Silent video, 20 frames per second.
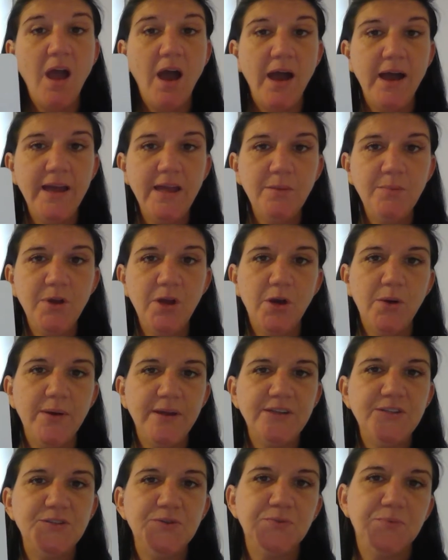I am
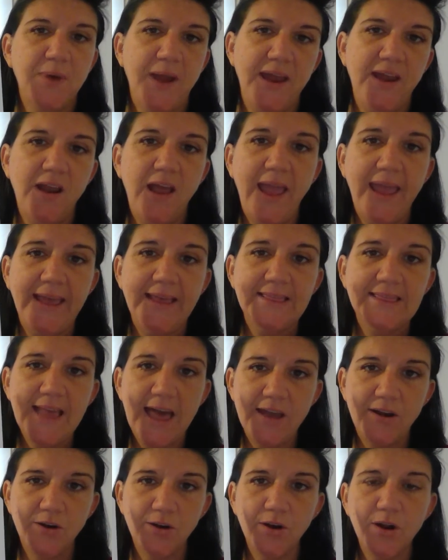going to write a
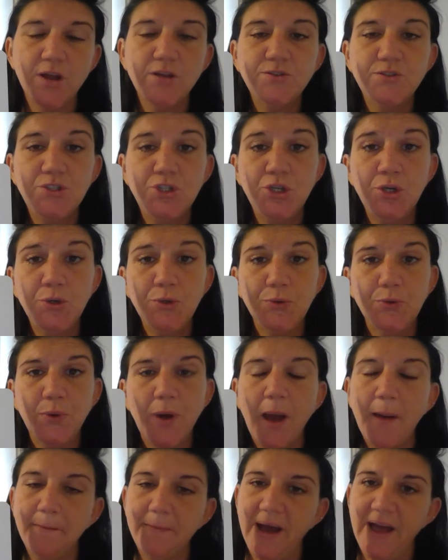letter
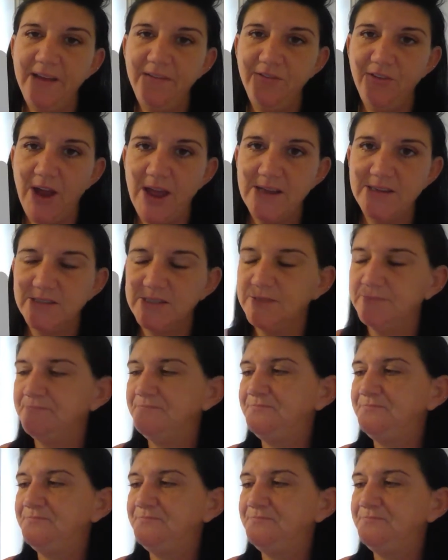to my friend.